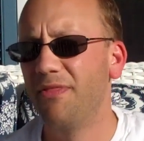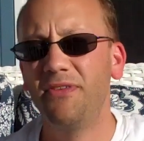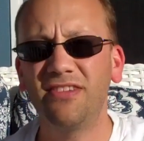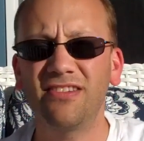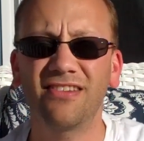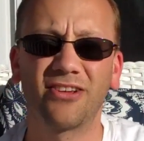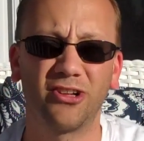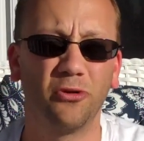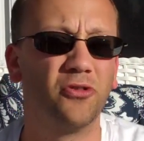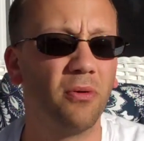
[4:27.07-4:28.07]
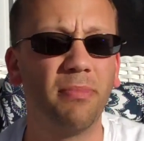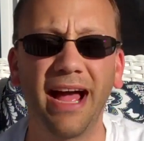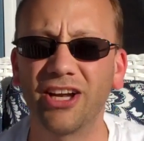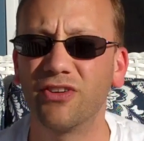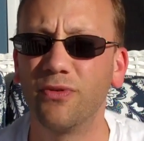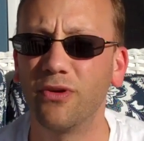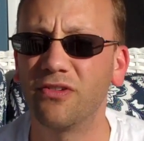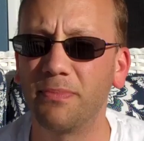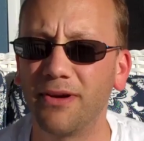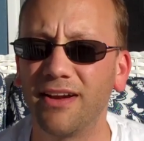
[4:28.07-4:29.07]
This is as close to a passion fruit
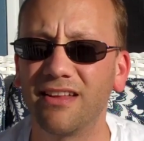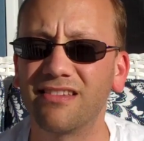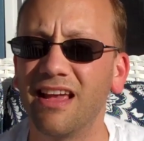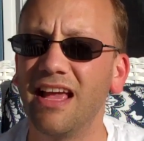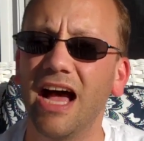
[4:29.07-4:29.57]
experience.